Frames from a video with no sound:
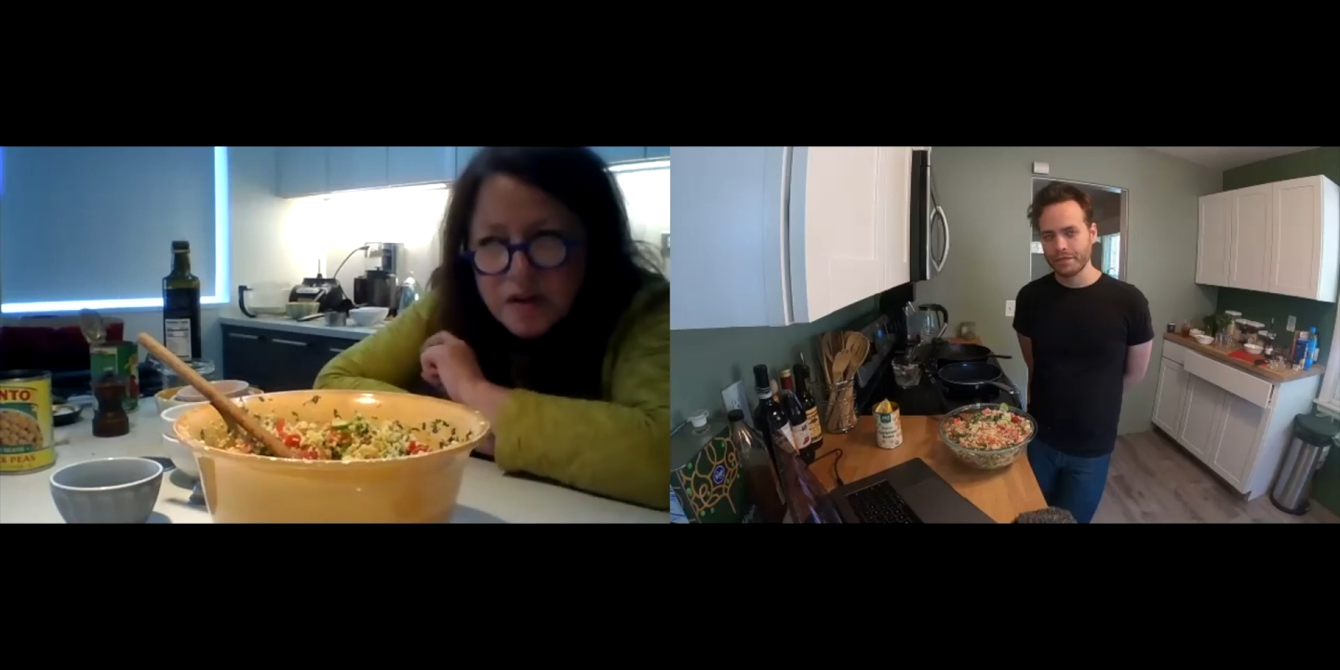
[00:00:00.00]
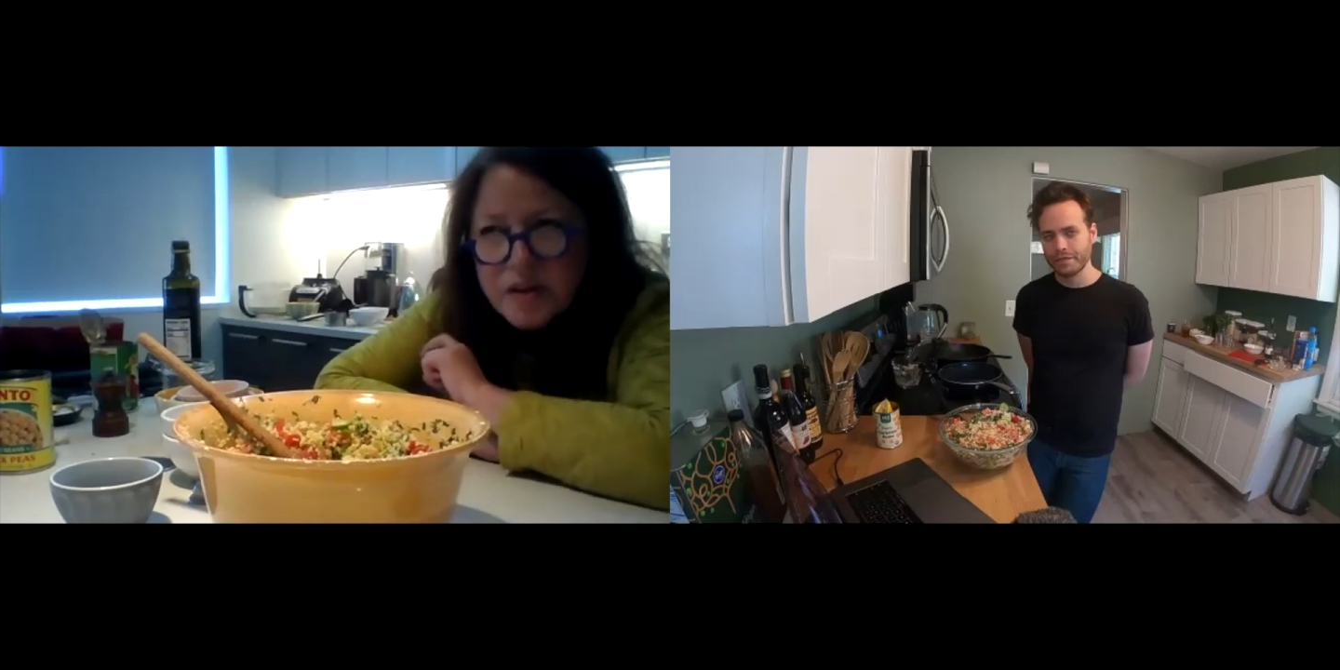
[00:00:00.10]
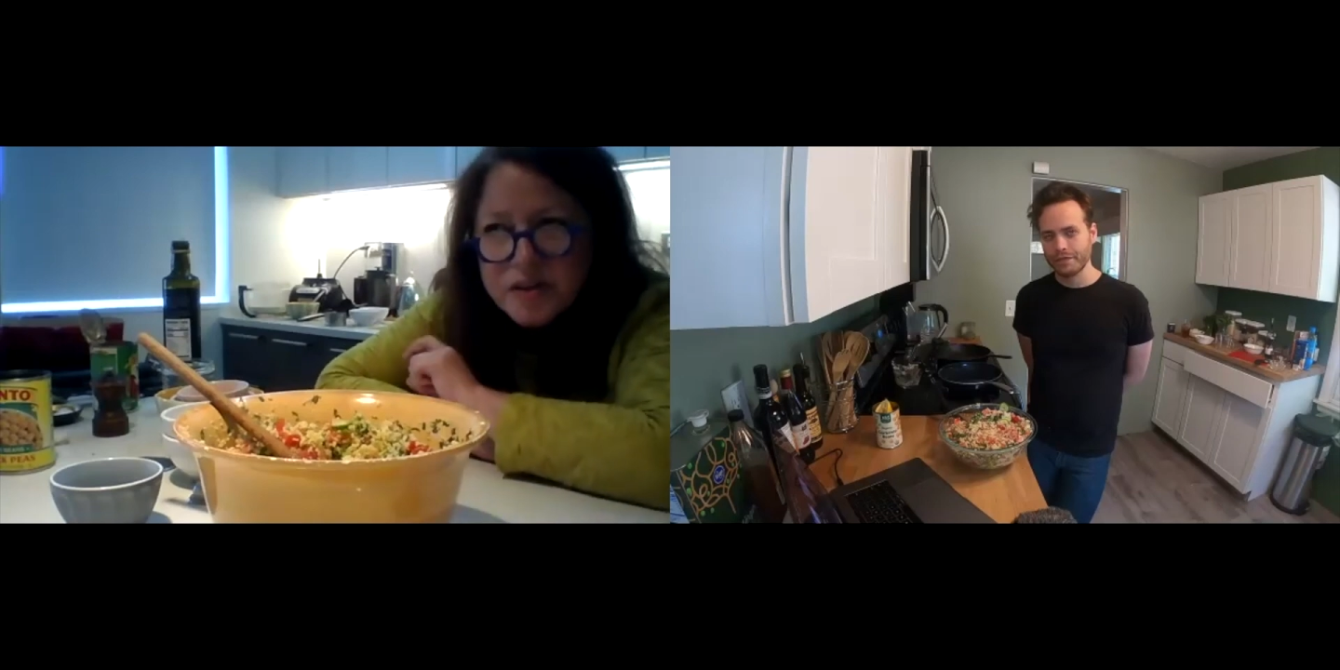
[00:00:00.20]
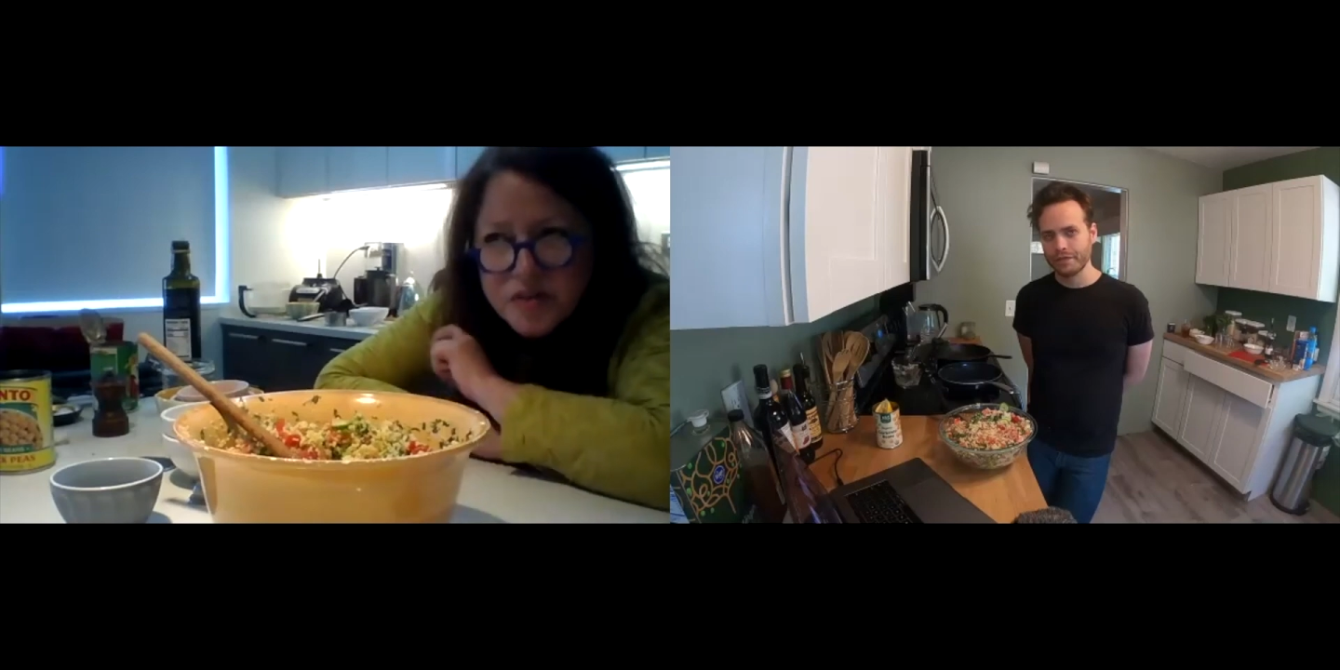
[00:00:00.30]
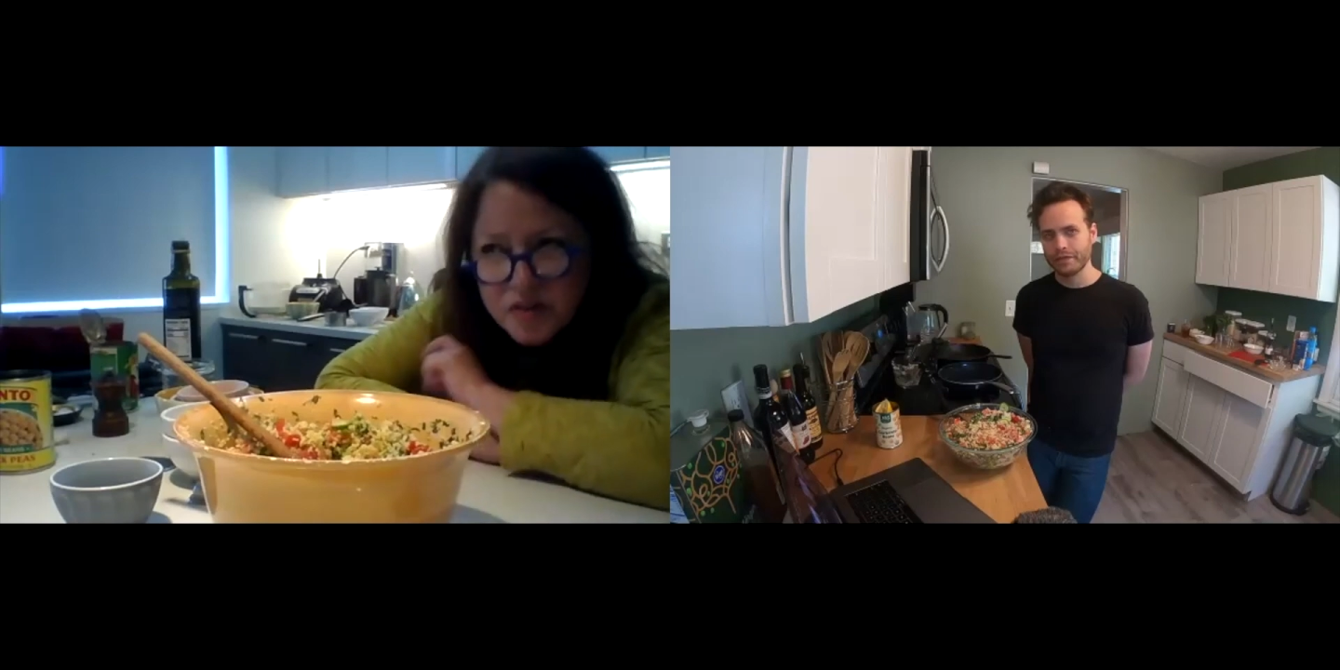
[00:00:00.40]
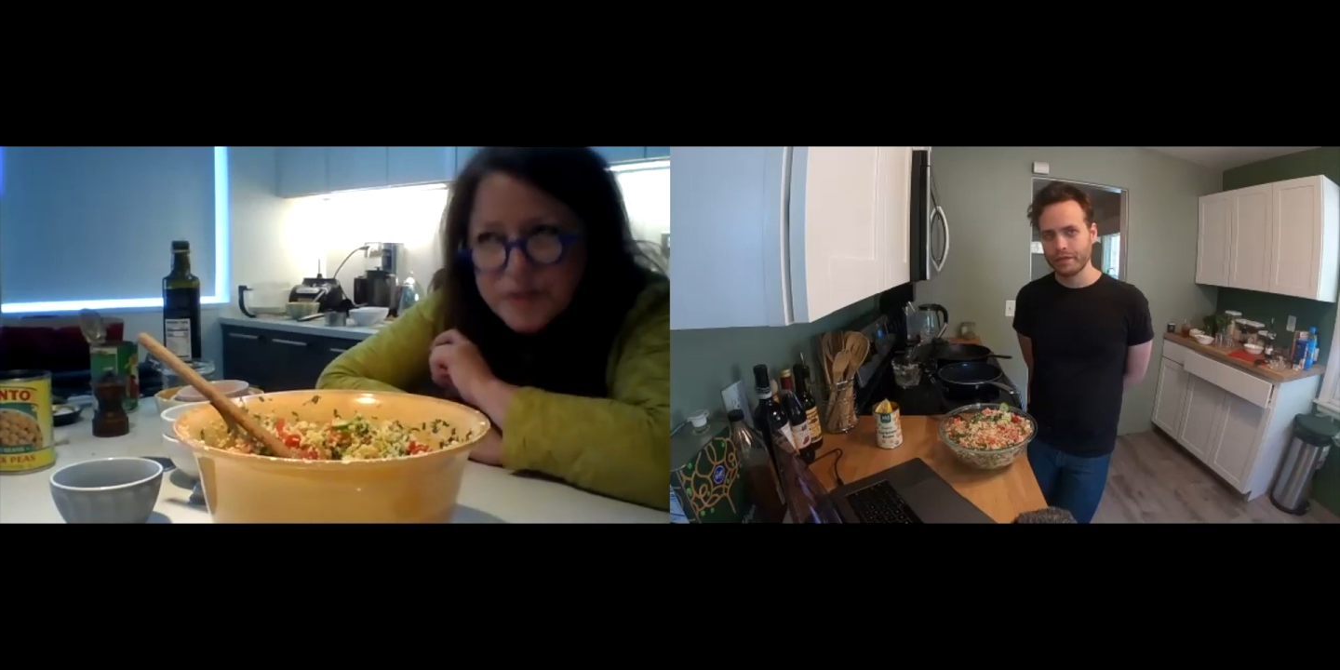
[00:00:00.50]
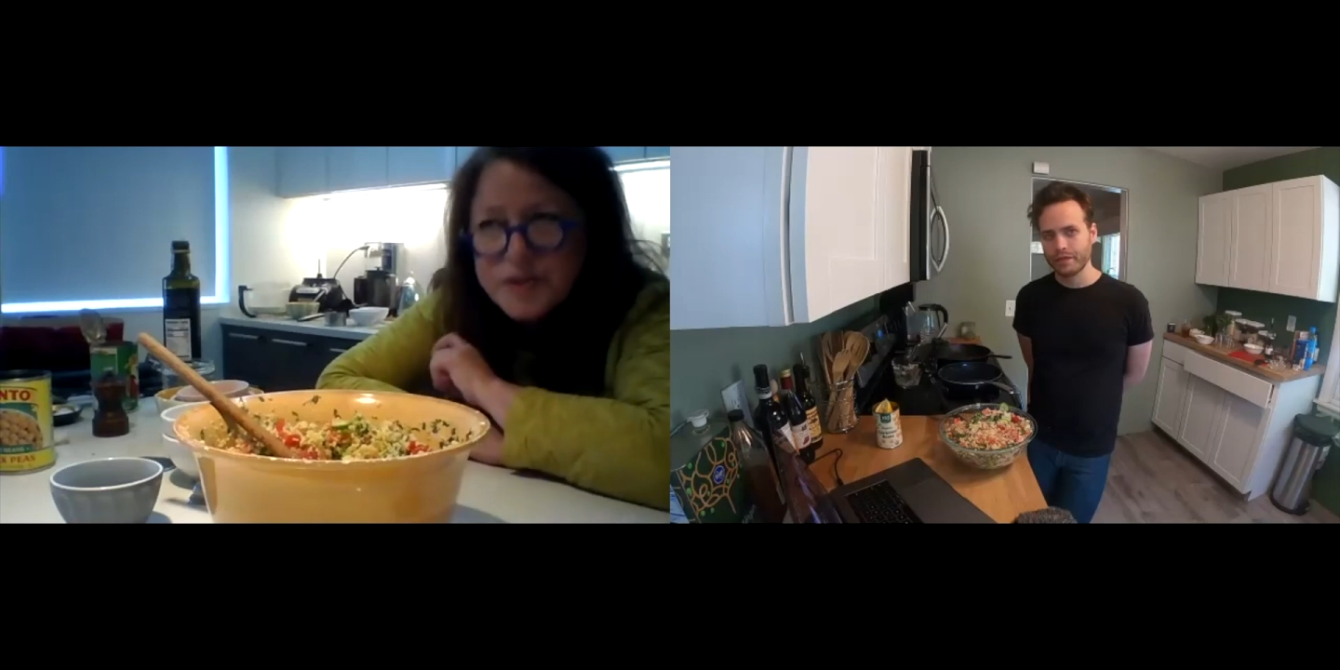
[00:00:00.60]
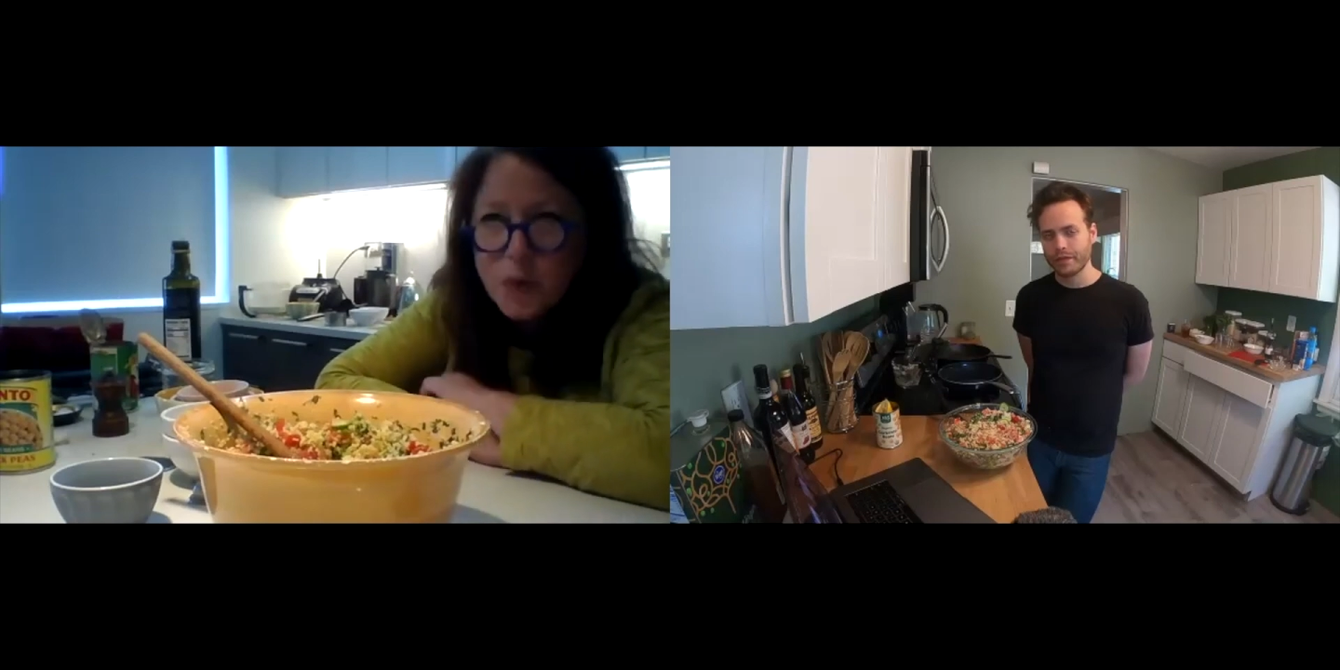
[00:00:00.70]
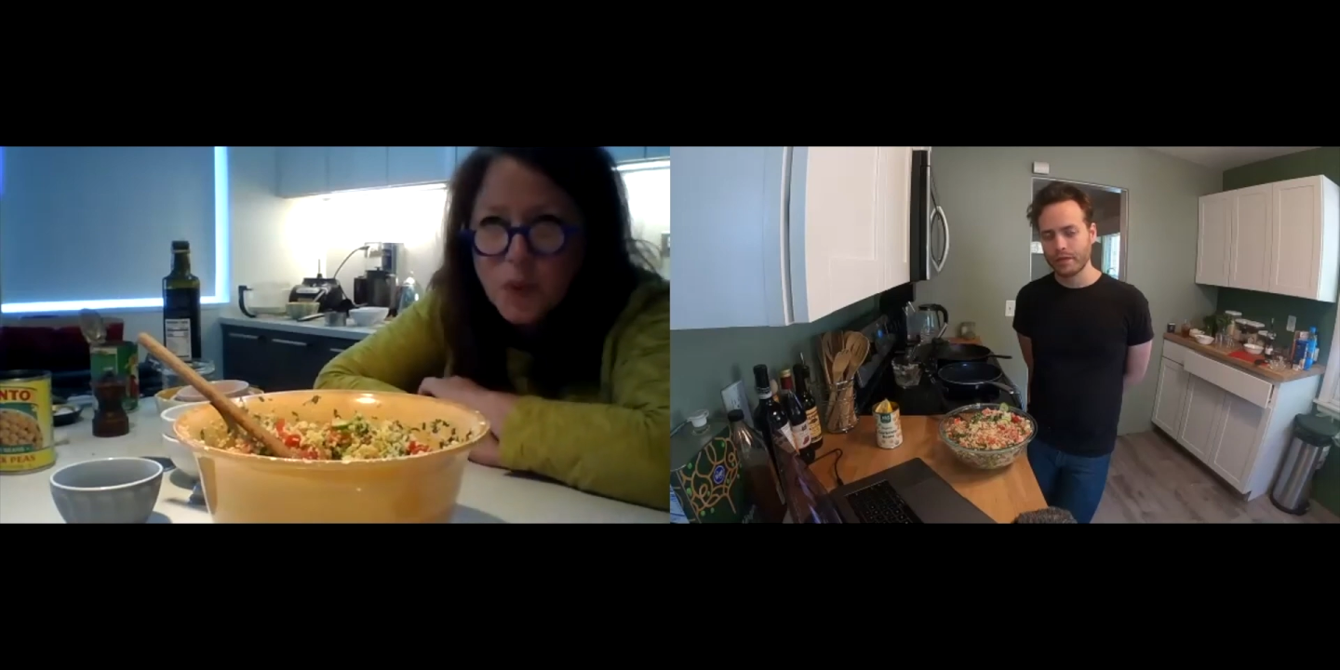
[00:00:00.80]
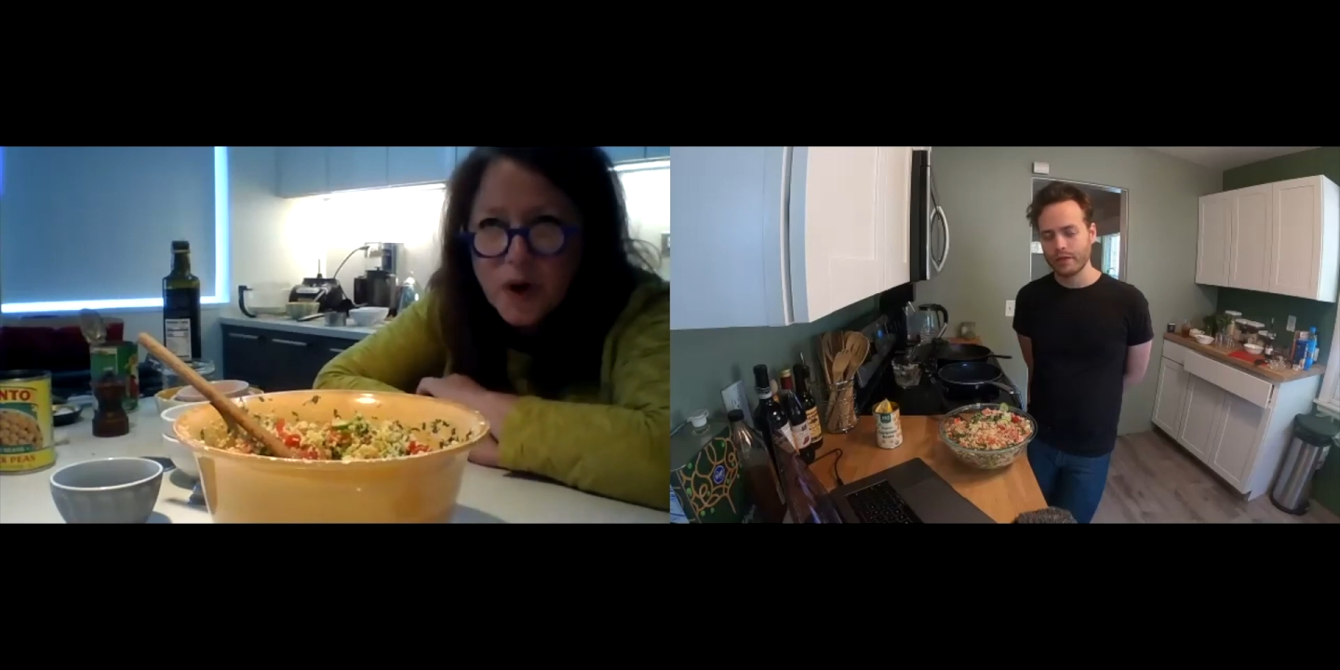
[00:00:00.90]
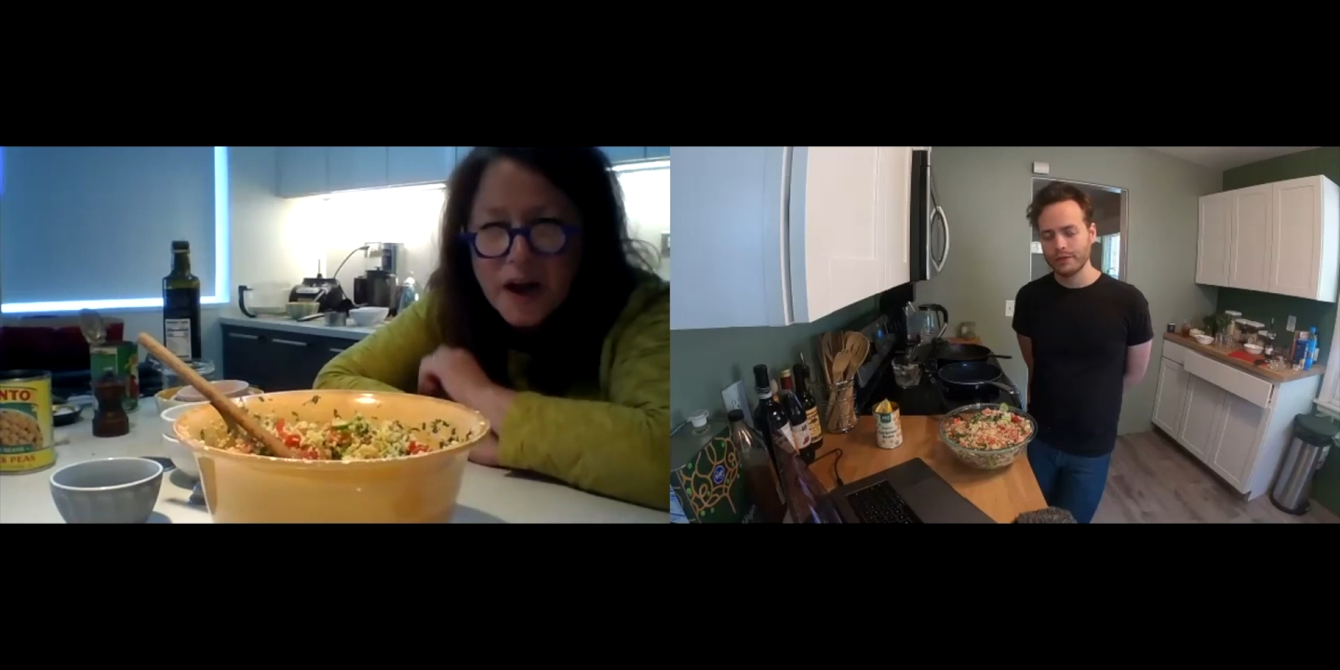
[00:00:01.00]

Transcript: consulting work